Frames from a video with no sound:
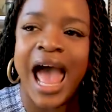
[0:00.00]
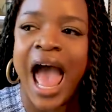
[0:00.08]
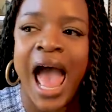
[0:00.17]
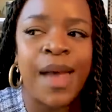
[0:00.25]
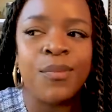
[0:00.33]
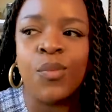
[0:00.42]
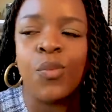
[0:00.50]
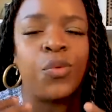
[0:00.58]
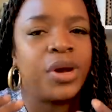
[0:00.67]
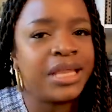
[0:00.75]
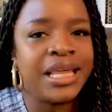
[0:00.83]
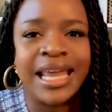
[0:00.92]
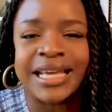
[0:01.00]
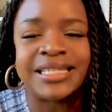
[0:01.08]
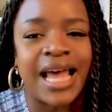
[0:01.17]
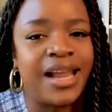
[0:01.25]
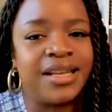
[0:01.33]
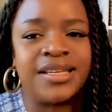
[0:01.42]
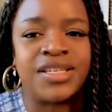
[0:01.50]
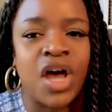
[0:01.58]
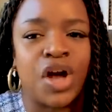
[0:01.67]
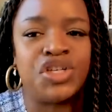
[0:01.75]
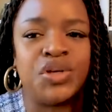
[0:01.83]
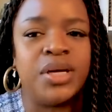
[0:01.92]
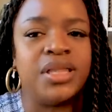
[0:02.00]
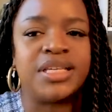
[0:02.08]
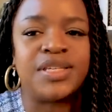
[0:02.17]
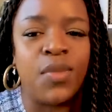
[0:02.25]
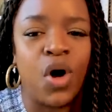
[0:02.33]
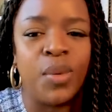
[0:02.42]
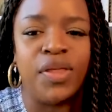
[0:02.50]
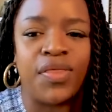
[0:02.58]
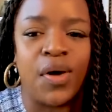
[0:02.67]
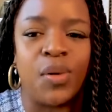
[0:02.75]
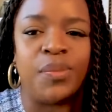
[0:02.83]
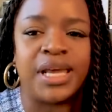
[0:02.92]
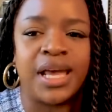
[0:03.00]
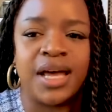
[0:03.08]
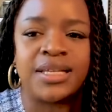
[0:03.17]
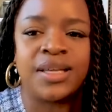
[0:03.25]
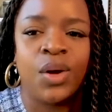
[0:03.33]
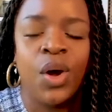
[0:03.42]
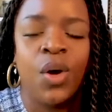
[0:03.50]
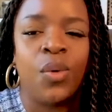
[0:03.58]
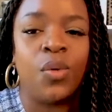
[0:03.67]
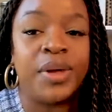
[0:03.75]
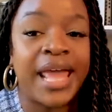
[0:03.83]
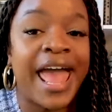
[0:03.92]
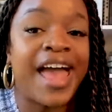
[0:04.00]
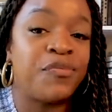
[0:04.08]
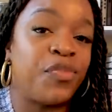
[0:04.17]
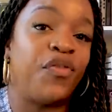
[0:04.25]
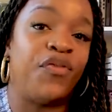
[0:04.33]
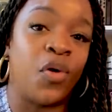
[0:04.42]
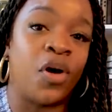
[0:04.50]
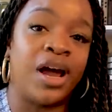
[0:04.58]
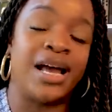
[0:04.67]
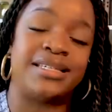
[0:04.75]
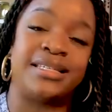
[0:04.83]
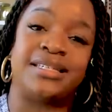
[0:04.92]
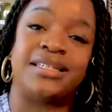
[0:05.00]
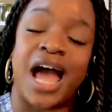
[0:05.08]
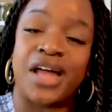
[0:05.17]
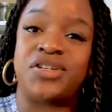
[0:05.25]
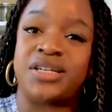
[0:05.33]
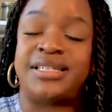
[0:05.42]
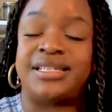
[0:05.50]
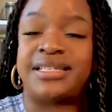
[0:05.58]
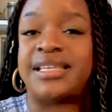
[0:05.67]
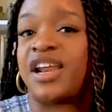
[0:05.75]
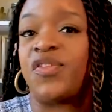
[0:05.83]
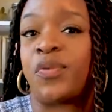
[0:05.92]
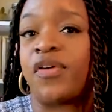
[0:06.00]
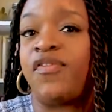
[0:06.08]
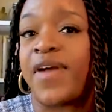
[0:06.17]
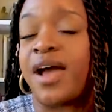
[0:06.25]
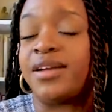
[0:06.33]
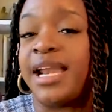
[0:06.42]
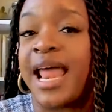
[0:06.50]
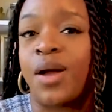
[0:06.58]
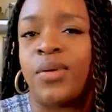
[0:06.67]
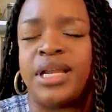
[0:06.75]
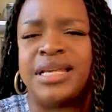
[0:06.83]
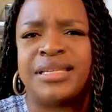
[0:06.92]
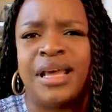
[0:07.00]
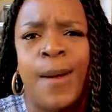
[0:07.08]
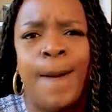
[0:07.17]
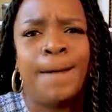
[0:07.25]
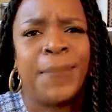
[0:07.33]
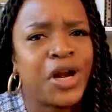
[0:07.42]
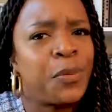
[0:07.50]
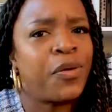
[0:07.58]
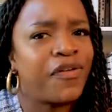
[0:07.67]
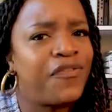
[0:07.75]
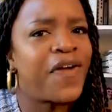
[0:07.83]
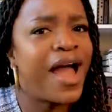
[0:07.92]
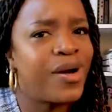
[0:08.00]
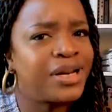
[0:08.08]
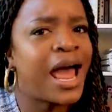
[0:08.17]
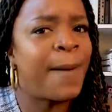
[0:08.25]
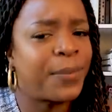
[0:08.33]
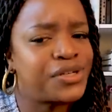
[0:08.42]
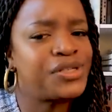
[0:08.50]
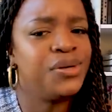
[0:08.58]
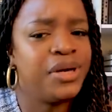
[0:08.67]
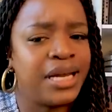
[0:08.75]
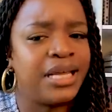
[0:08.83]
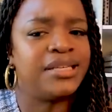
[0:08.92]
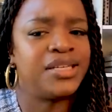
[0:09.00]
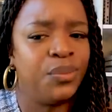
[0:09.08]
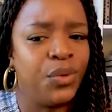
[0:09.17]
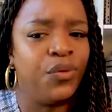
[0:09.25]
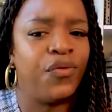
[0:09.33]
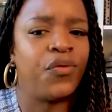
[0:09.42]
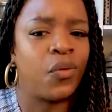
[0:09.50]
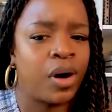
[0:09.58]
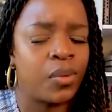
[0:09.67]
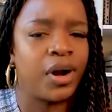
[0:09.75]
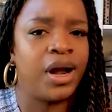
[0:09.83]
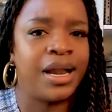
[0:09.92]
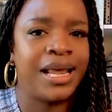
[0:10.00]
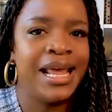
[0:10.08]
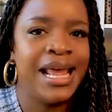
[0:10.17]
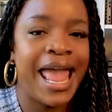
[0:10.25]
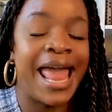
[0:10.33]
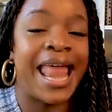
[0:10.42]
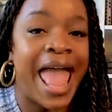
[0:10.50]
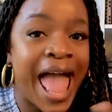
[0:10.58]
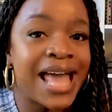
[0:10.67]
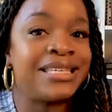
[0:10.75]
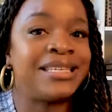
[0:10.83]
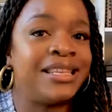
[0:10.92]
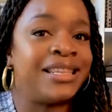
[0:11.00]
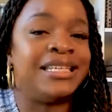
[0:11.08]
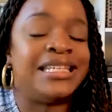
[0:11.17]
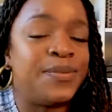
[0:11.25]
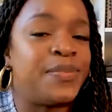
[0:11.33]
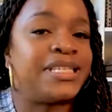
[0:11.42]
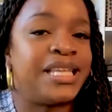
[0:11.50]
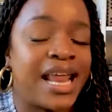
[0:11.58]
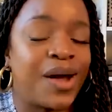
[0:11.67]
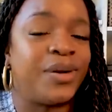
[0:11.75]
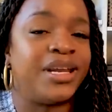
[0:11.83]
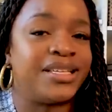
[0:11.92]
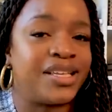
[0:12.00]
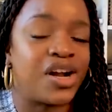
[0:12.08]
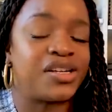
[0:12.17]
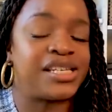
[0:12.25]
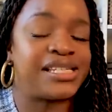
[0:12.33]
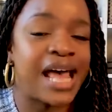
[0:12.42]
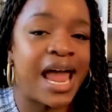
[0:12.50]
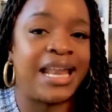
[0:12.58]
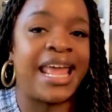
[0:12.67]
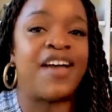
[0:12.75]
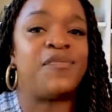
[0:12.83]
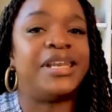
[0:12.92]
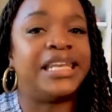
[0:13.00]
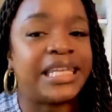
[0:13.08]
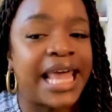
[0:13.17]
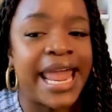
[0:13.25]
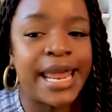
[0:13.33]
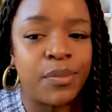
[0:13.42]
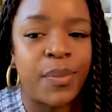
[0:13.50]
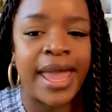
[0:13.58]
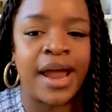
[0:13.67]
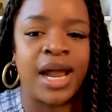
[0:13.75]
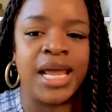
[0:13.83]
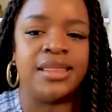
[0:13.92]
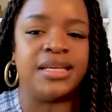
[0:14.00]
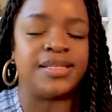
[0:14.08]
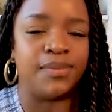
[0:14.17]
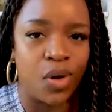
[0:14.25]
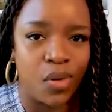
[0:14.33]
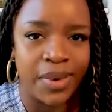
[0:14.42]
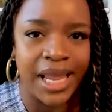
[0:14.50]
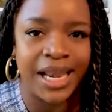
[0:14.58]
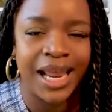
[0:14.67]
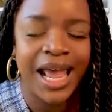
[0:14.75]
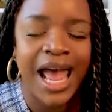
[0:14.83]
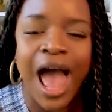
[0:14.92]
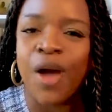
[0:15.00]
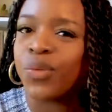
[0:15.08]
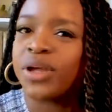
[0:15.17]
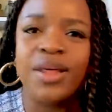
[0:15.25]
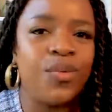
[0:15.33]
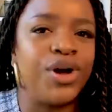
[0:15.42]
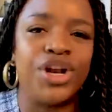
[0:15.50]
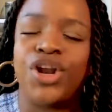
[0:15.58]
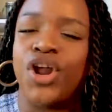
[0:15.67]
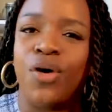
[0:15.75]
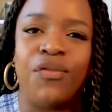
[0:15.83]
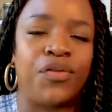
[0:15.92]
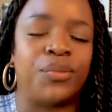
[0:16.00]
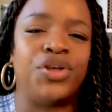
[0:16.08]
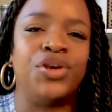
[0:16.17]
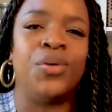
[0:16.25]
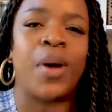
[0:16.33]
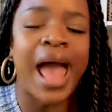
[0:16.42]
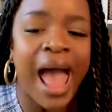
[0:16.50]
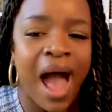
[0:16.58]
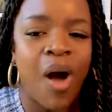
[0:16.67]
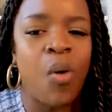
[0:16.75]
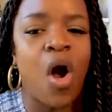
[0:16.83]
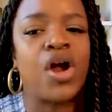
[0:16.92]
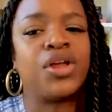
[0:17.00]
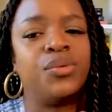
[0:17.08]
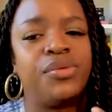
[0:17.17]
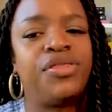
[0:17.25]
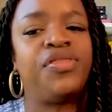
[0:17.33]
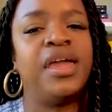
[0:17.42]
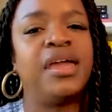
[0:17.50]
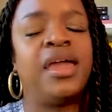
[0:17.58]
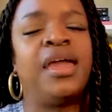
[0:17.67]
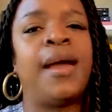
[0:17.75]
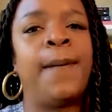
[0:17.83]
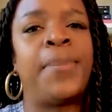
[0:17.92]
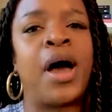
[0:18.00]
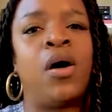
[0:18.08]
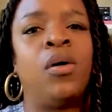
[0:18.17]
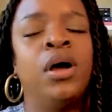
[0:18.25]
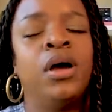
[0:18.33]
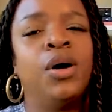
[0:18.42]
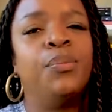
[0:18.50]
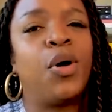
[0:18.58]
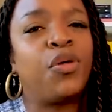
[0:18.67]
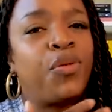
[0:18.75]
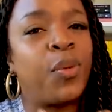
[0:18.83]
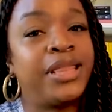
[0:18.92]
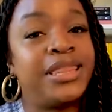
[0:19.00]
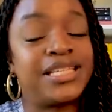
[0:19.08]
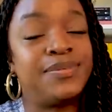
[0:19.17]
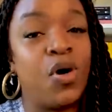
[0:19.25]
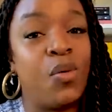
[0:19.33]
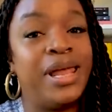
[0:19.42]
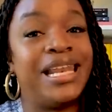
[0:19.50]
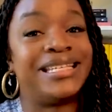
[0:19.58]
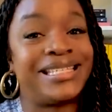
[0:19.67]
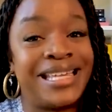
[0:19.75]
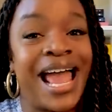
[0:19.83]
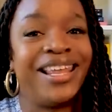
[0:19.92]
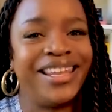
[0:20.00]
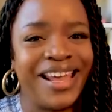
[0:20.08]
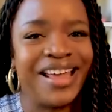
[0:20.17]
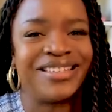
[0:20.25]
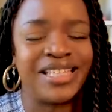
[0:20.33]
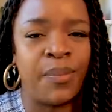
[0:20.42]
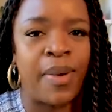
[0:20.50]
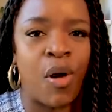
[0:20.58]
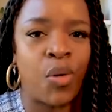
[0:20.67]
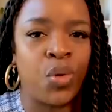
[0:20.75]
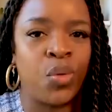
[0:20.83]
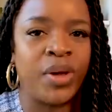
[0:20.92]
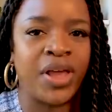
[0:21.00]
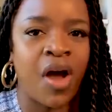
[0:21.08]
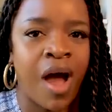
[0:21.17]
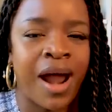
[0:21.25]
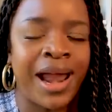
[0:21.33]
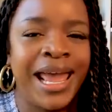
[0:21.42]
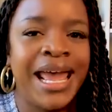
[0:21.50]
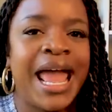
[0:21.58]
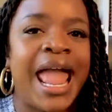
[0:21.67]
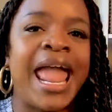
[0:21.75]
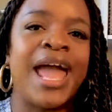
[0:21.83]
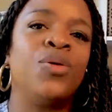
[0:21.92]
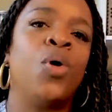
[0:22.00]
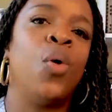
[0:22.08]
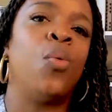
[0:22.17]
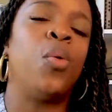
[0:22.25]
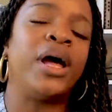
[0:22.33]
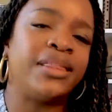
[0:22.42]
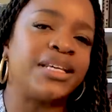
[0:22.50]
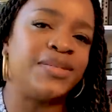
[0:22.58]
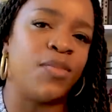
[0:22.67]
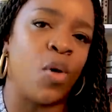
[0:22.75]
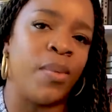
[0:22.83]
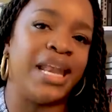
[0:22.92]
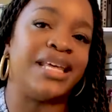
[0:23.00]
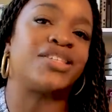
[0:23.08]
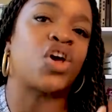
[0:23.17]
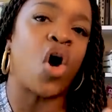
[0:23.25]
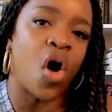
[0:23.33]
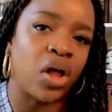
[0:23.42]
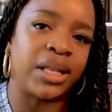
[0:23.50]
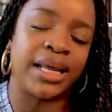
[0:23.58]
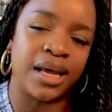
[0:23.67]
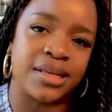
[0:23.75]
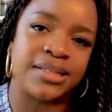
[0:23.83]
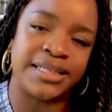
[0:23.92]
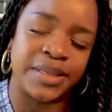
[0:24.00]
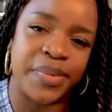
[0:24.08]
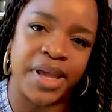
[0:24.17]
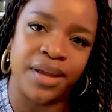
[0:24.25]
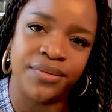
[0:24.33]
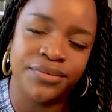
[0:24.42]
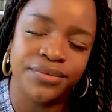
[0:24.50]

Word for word: I'm really excited to talk to you in this moment, though, because what we have before us is not just a set of profound inequities, but a profound opportunity to move forward. And as the deepest inequities in our society have been laid bare in this moment, I really want to know from you, how are you thinking about both what this moment is telling us about who we are and what this moment is calling us to be?